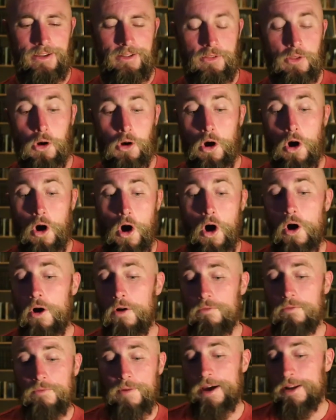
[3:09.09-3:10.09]
there are
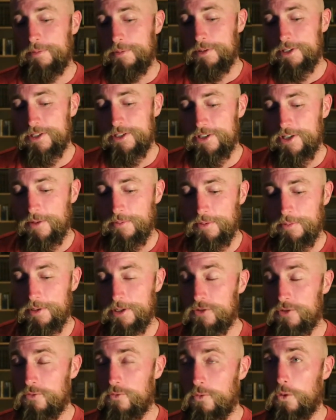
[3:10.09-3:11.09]
vitamin
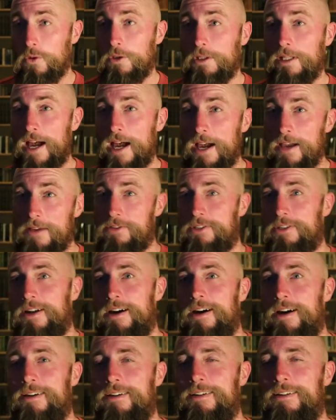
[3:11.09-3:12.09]
supplements for
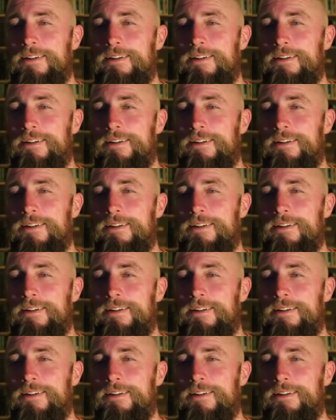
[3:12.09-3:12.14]
livestock.